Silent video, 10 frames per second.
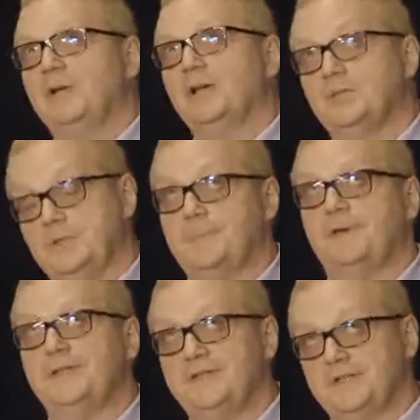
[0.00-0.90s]
Actually, it's
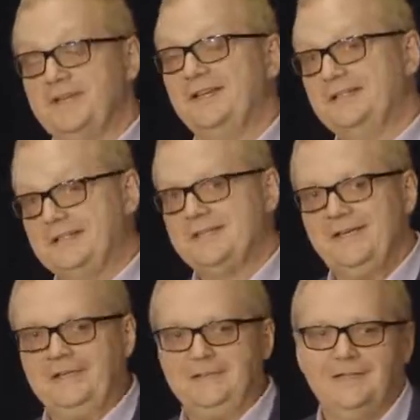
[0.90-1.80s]
probably easier done than
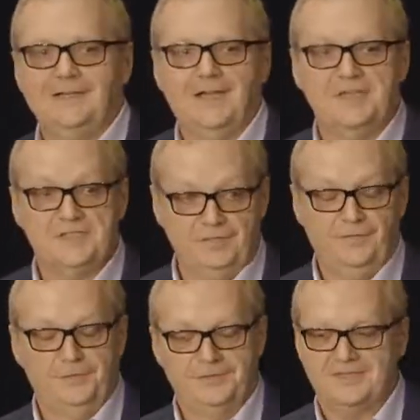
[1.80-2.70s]
said, as
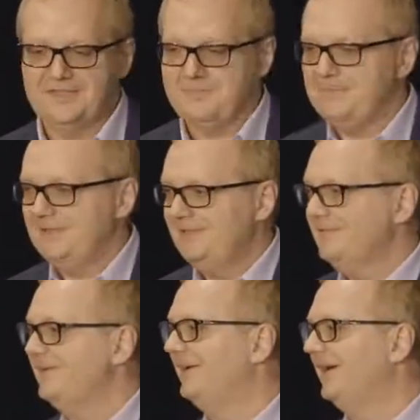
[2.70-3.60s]
difficult as it may be.
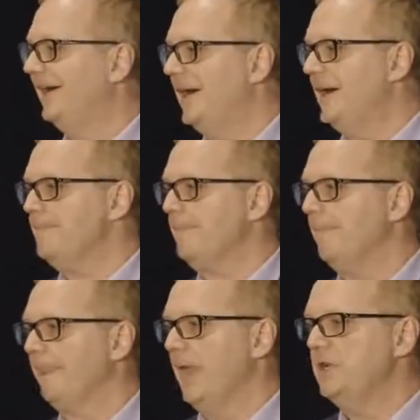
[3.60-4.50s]
Um,
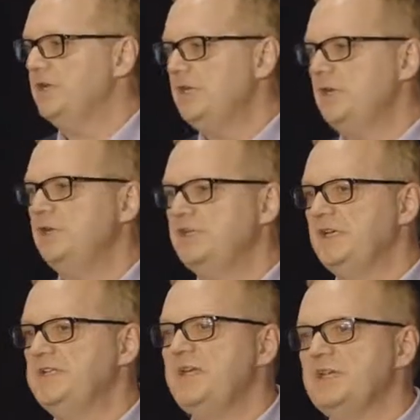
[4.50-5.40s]
and here the
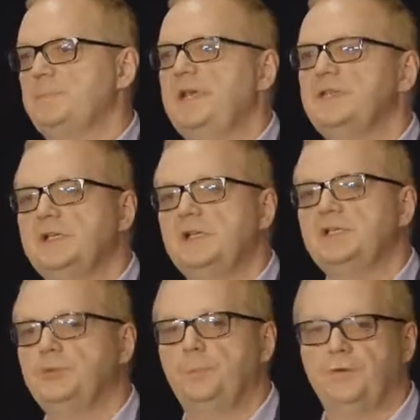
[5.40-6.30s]
idea is basically
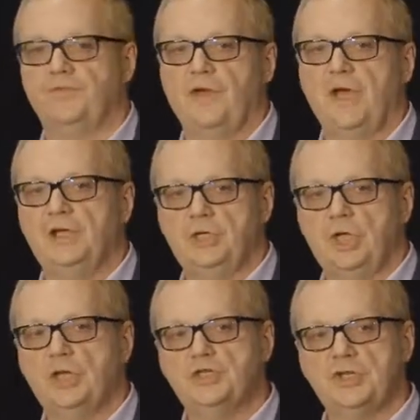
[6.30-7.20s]
to provide
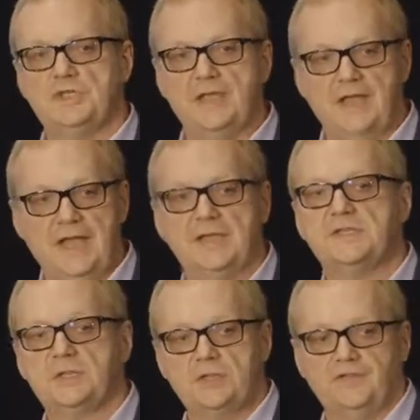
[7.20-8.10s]
not just
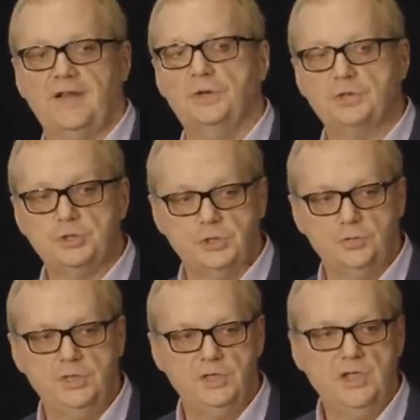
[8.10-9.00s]
analysis of how you're
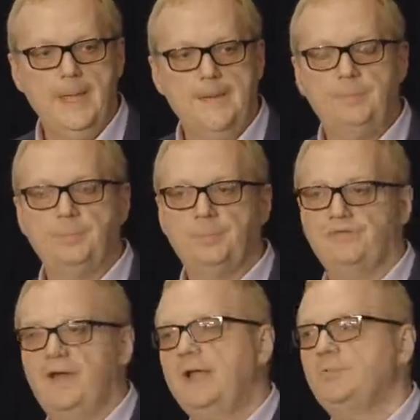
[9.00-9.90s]
doing, but
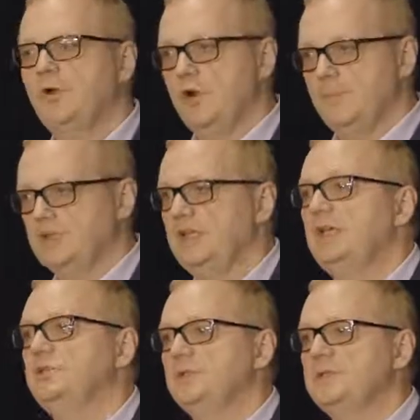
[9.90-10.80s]
provide
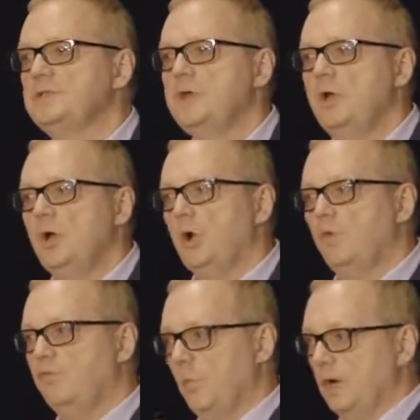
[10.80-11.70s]
recommendations
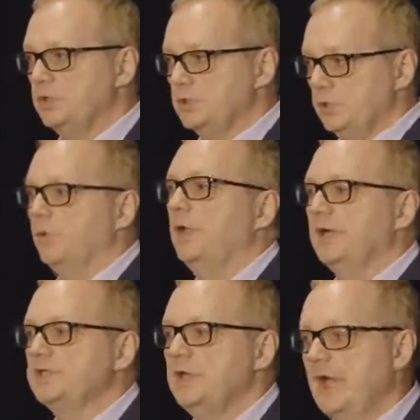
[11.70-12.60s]
of where to go
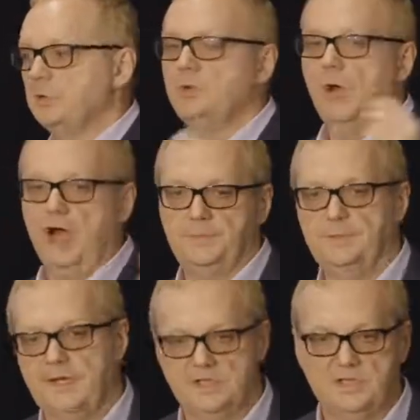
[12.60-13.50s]
next, how to
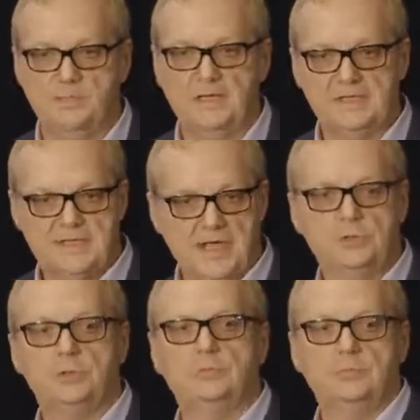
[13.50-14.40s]
optimize campaigns, how
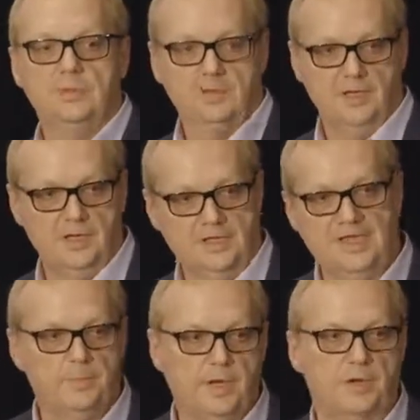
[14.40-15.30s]
to uh,
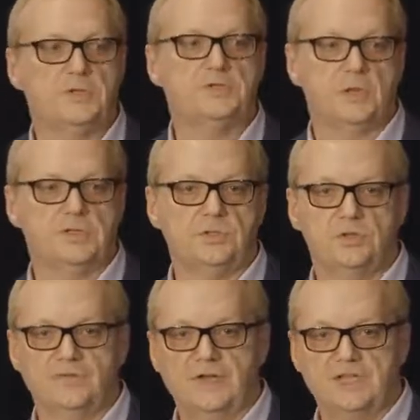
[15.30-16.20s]
get better results on
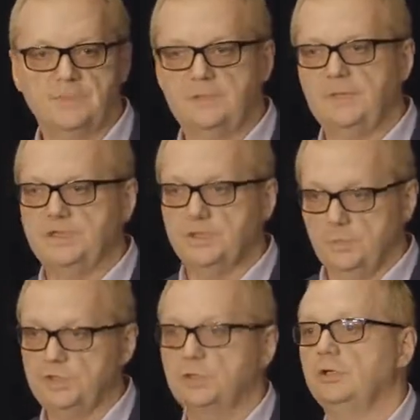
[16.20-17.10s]
your investment based on
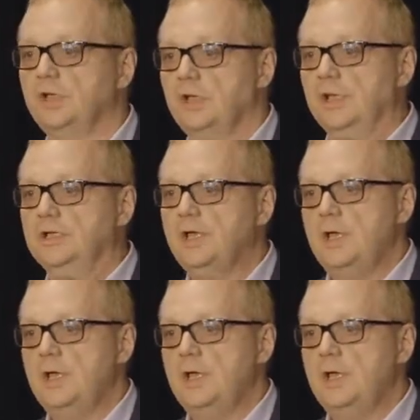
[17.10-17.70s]
what you're looking at.